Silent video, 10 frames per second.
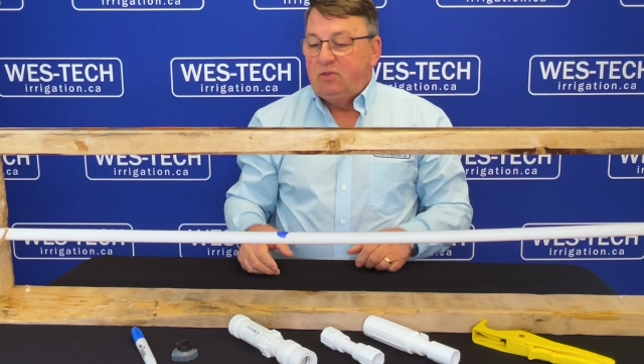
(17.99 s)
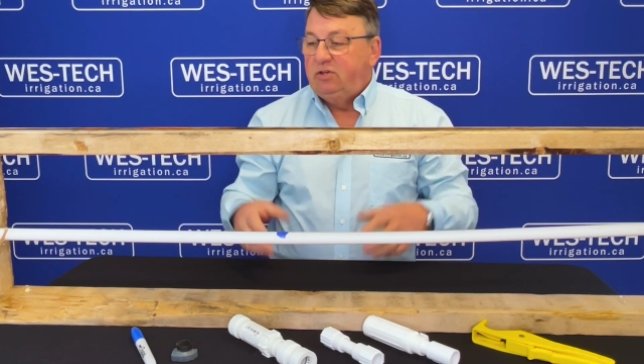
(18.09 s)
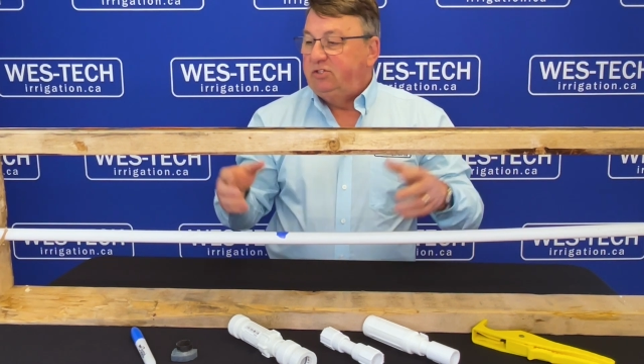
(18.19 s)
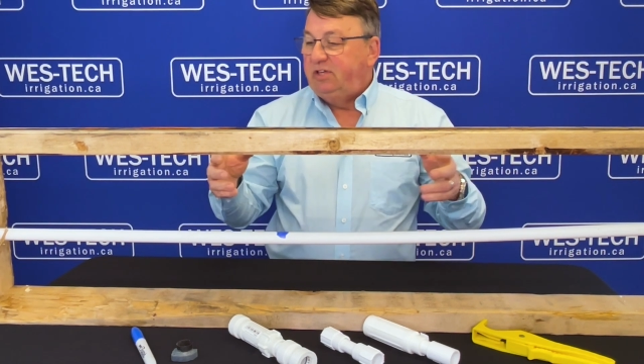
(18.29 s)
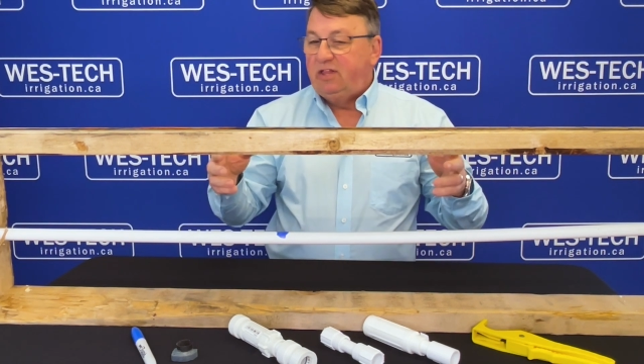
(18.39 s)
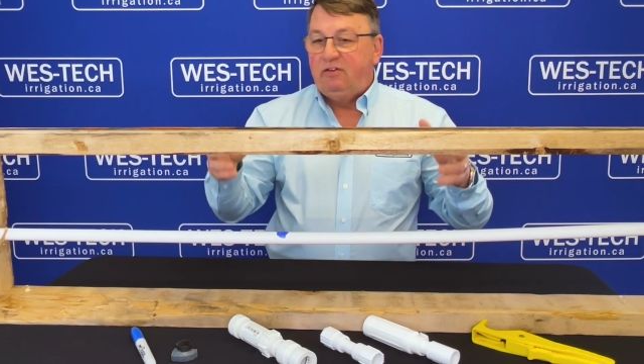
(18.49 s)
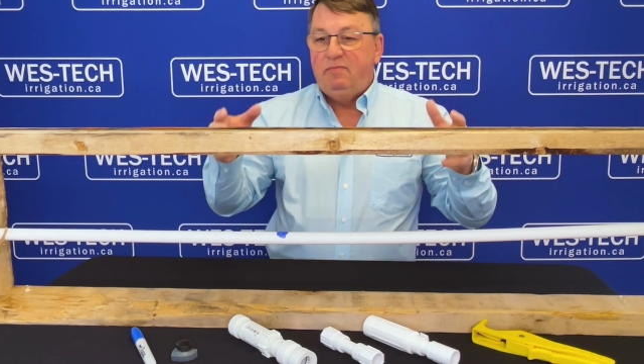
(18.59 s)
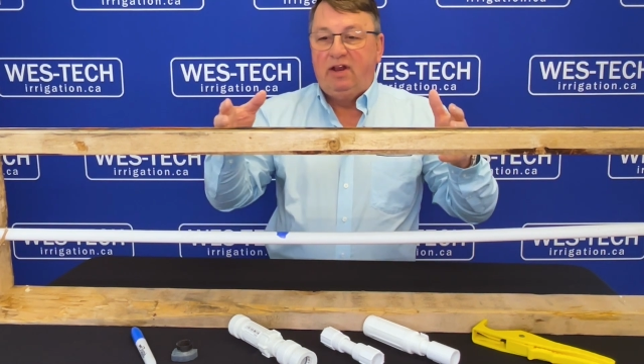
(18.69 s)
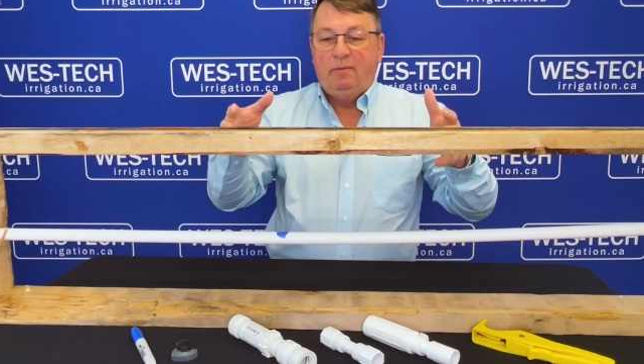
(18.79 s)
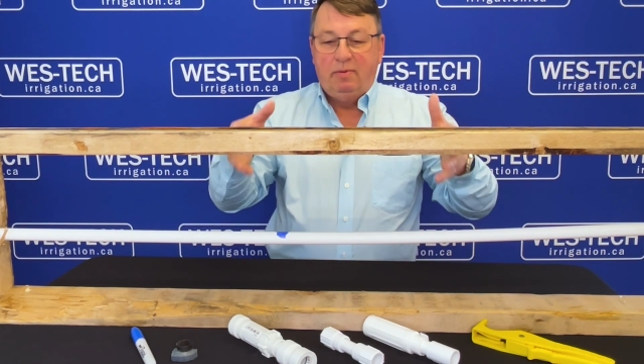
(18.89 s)
You can see that I've
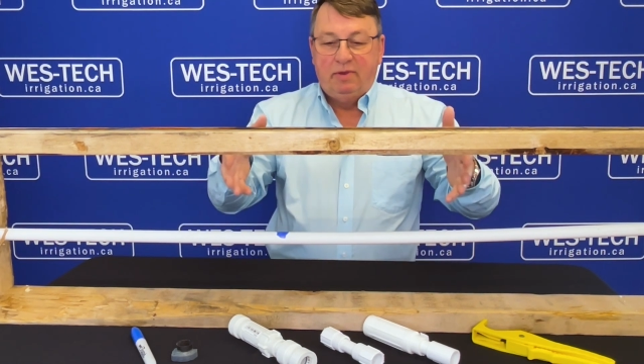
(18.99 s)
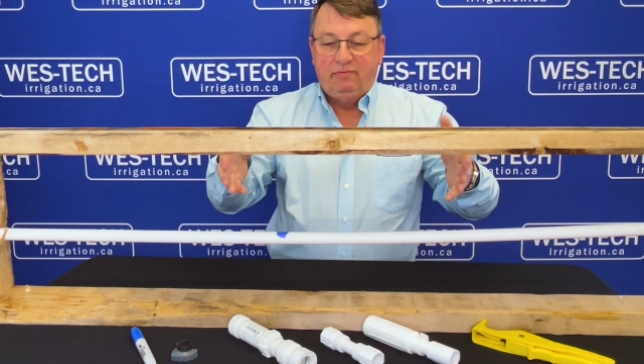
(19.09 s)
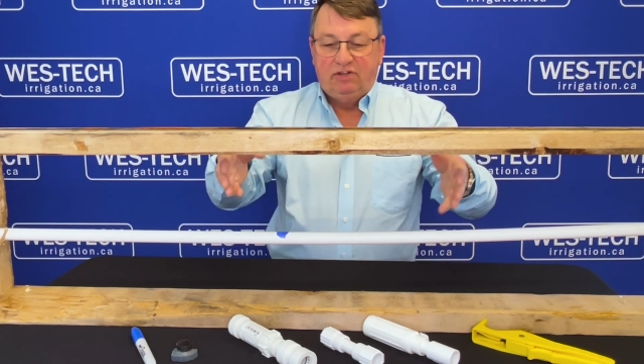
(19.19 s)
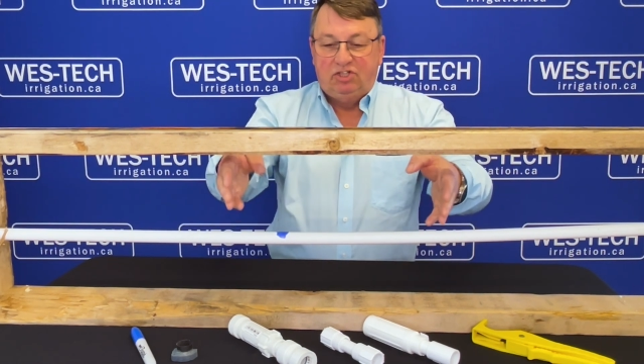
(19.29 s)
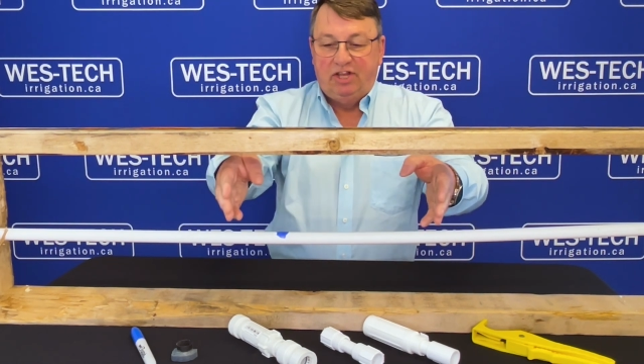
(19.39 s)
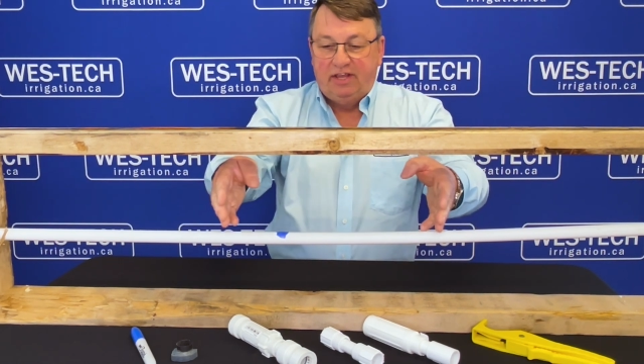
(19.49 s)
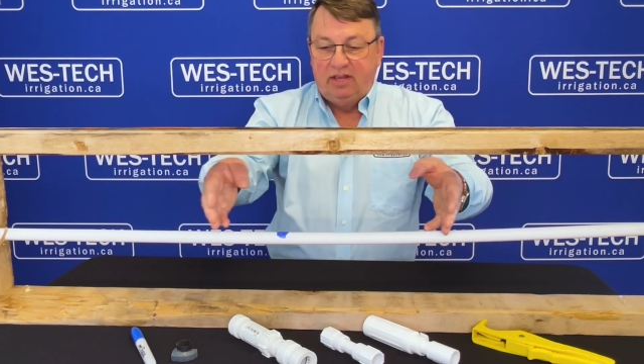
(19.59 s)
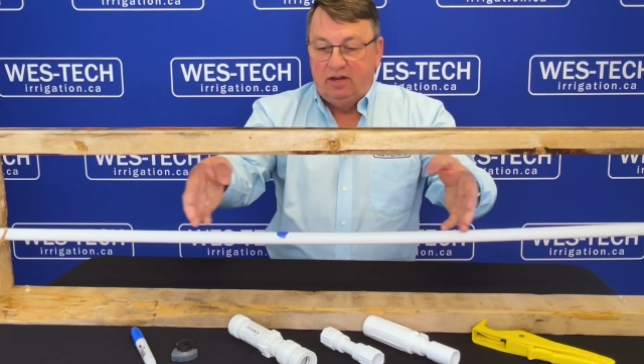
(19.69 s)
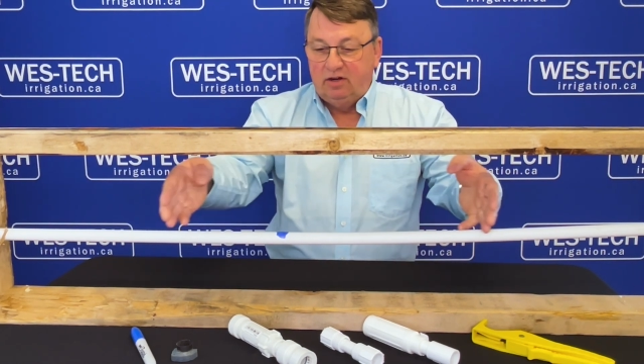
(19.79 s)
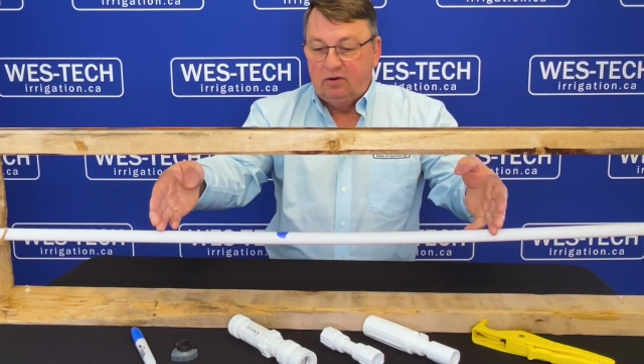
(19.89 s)
made up a bit of a jig
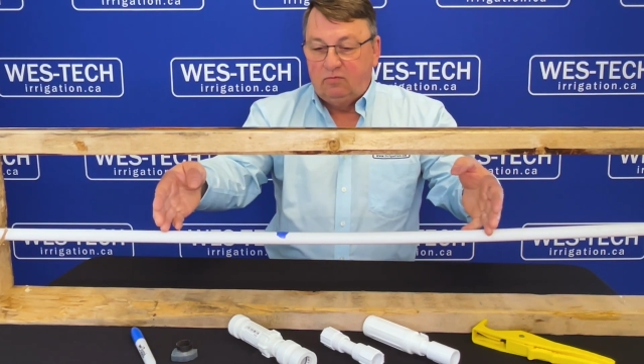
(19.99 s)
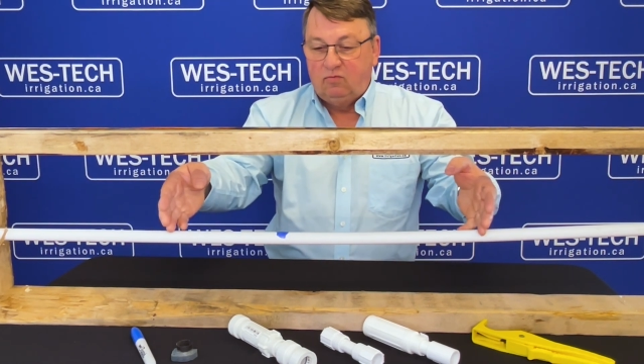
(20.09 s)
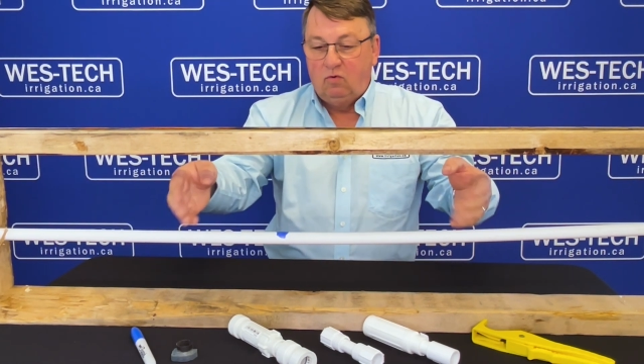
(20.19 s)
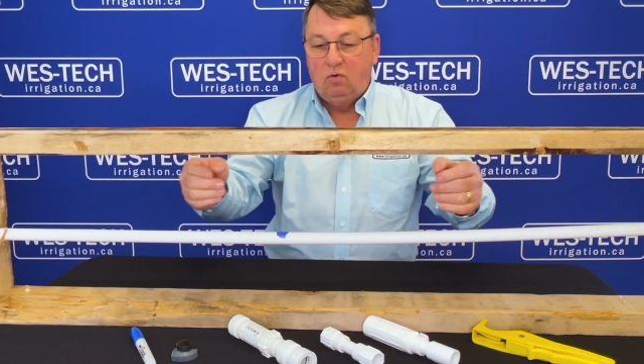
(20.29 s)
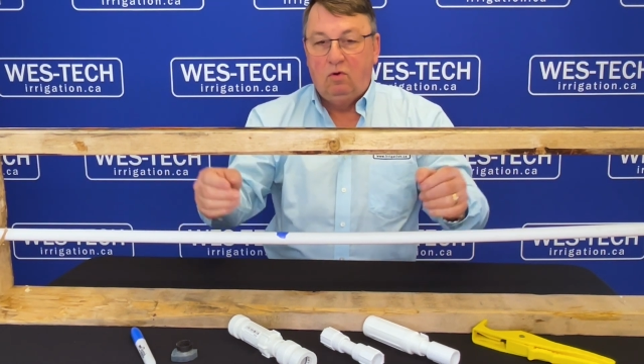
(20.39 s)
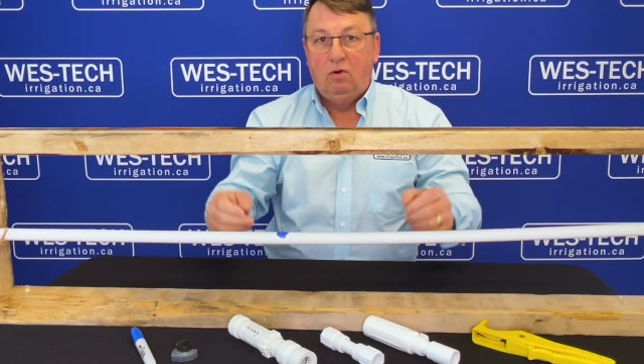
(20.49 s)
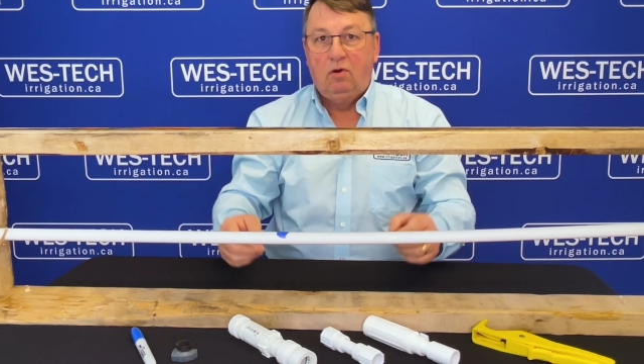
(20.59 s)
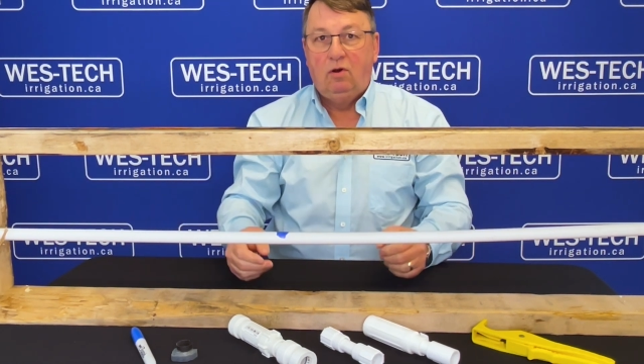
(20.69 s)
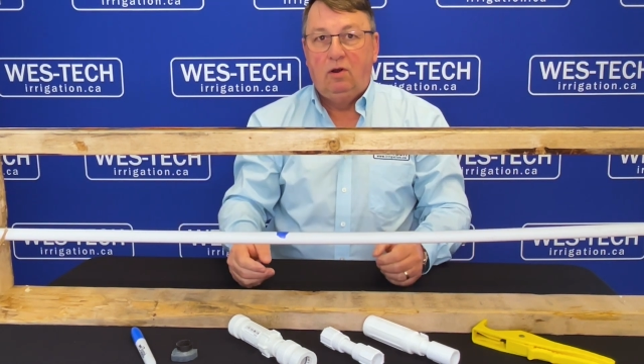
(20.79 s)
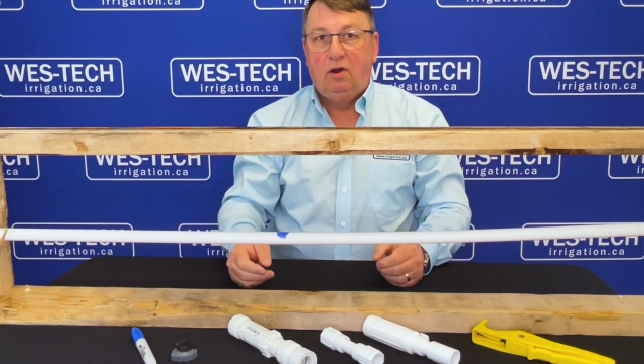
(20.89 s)
here
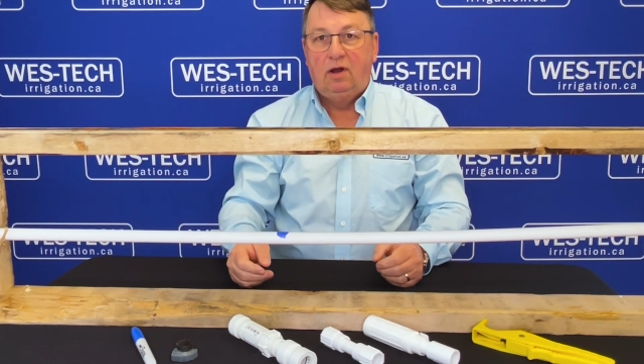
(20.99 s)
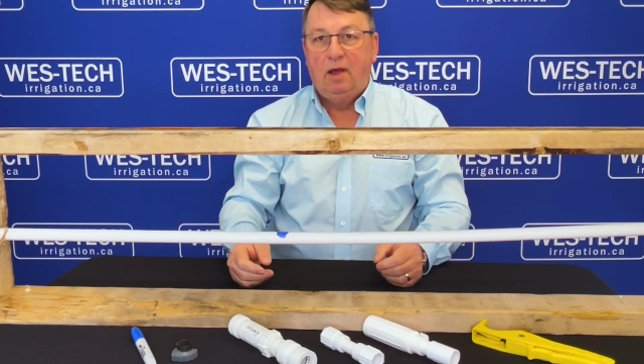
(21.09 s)
for